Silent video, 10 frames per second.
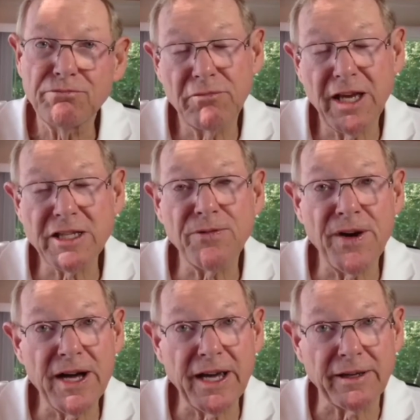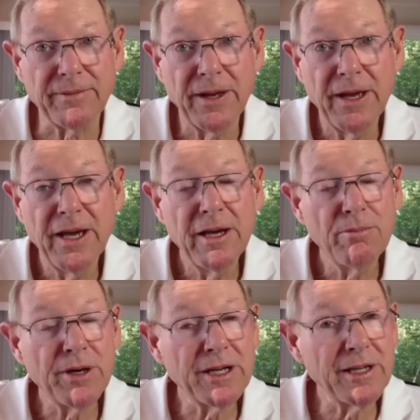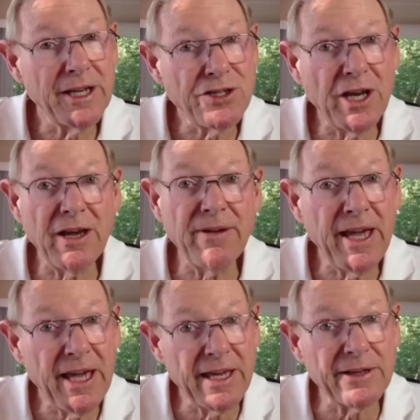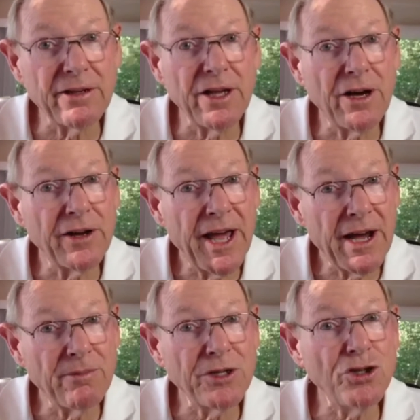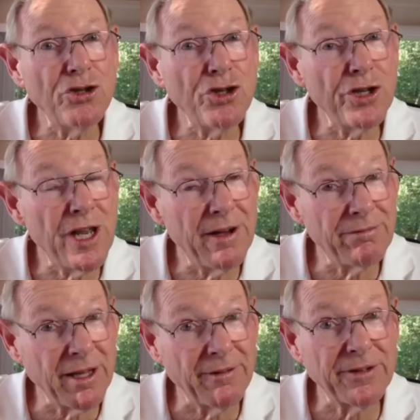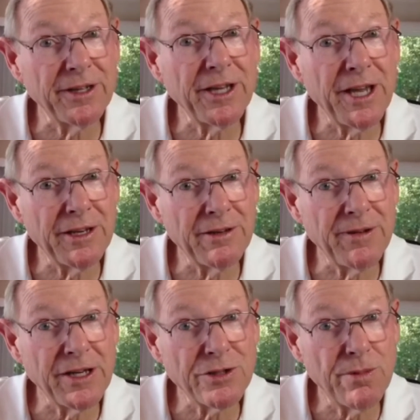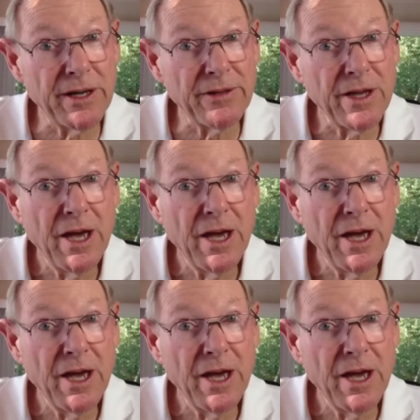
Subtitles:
That's fine. But unless you have a handle on how much you should have left at the end of each month,